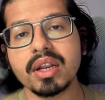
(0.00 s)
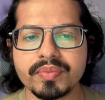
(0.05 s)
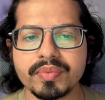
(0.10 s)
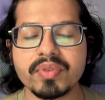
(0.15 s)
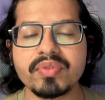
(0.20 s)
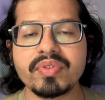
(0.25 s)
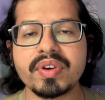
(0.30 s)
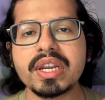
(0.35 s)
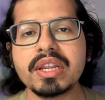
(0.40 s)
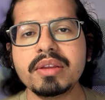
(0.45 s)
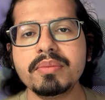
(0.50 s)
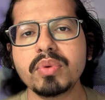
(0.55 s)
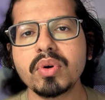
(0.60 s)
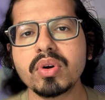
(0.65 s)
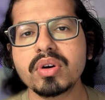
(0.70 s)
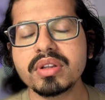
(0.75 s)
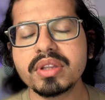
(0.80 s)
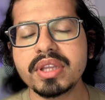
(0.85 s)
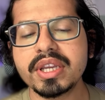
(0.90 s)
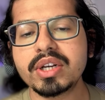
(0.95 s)
A very
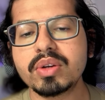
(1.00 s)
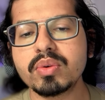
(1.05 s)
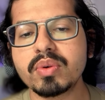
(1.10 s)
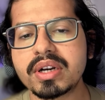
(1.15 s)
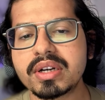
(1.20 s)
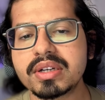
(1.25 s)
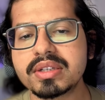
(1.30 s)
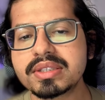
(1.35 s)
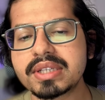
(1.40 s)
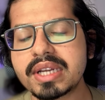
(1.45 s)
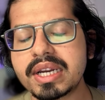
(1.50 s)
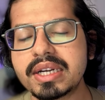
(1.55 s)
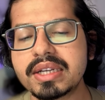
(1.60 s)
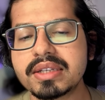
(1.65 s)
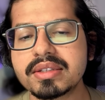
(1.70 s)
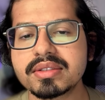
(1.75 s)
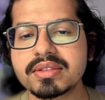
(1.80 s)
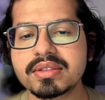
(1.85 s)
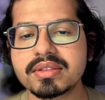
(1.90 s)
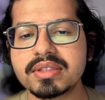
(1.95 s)
important thing to understand
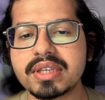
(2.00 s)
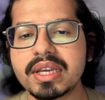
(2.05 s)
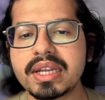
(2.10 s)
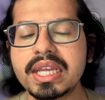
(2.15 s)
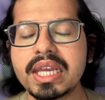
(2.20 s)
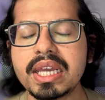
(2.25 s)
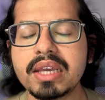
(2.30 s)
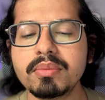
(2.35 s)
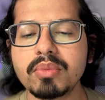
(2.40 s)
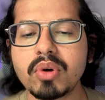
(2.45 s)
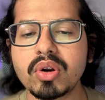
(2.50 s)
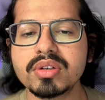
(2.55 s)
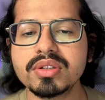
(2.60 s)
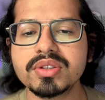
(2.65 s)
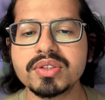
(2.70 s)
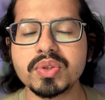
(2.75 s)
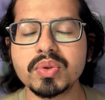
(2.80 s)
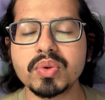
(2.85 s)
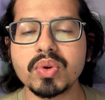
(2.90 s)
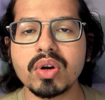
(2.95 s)
is GenAI
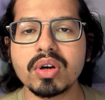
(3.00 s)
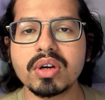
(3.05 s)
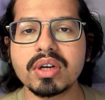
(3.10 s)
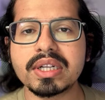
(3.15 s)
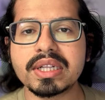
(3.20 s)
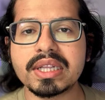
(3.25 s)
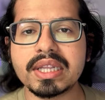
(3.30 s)
models do not